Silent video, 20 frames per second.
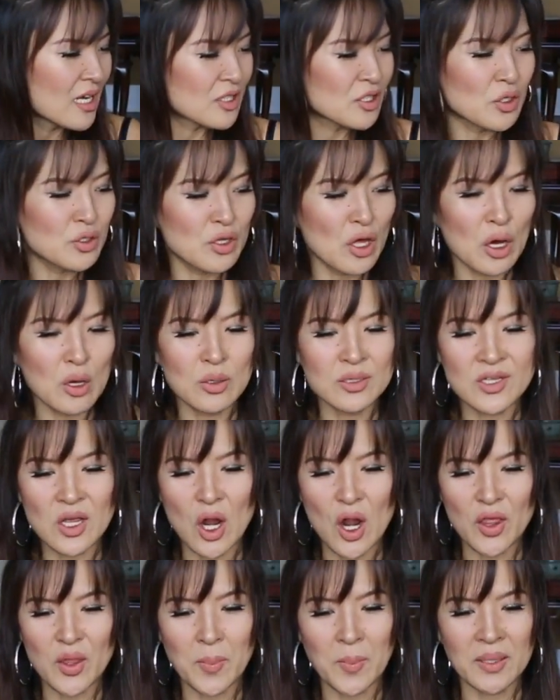so those
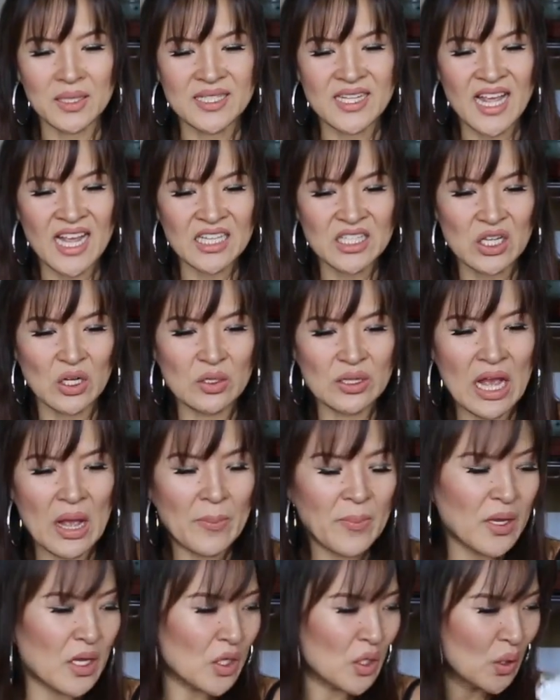are the potatoes that
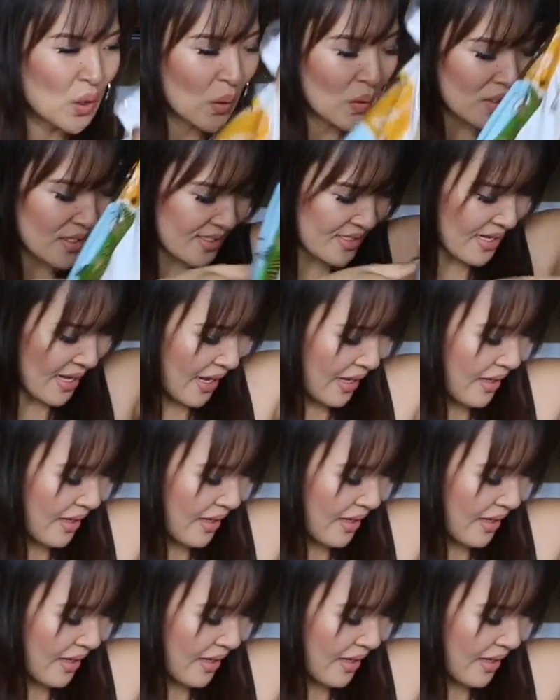we use.